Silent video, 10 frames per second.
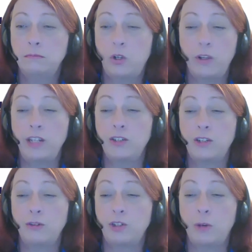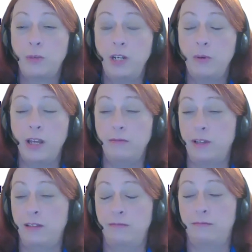or they just don't show up anyway
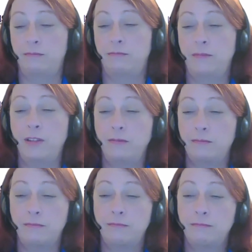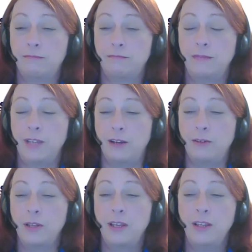and then you know
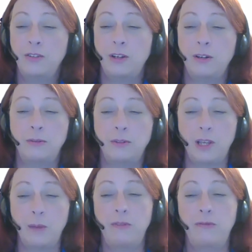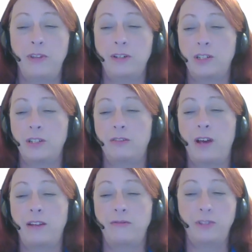so some of there's a
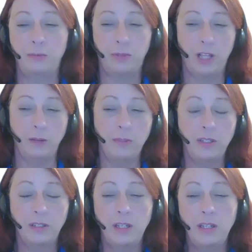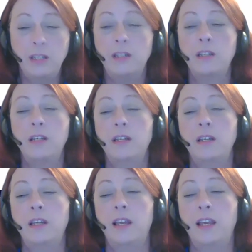lot of diplomacy
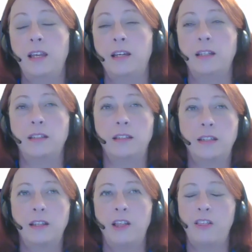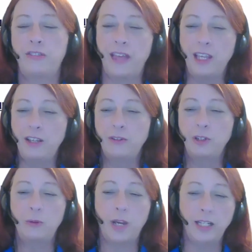and
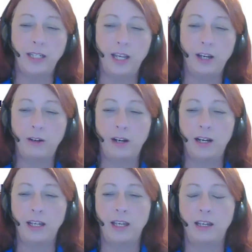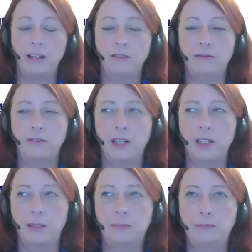thankfully right now i have
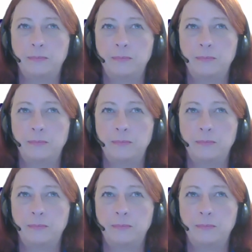um,